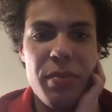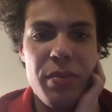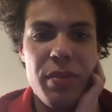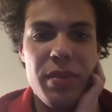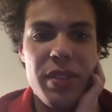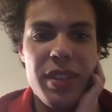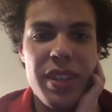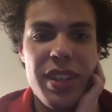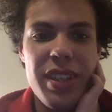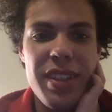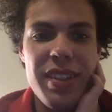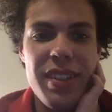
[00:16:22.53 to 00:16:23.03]

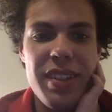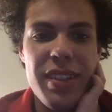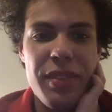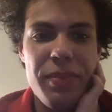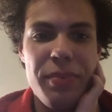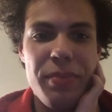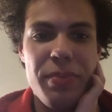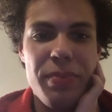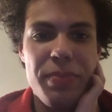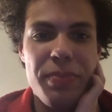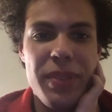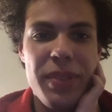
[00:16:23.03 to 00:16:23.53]
he's
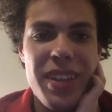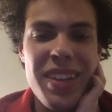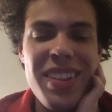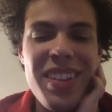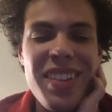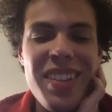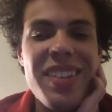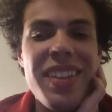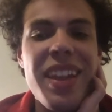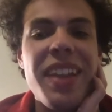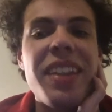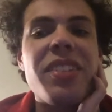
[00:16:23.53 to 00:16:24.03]
a
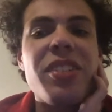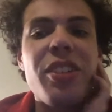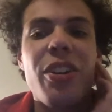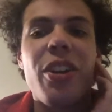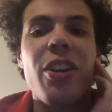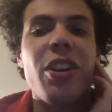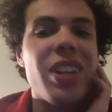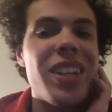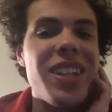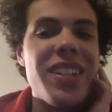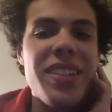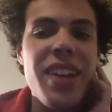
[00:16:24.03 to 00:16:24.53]

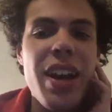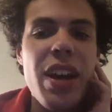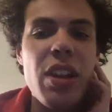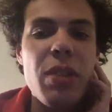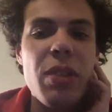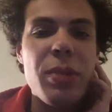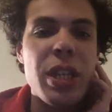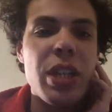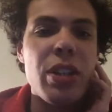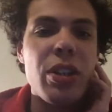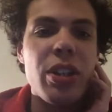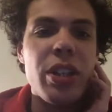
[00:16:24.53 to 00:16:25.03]
centaur. He's gotta
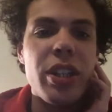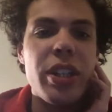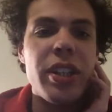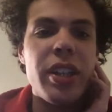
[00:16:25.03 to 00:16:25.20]
be good.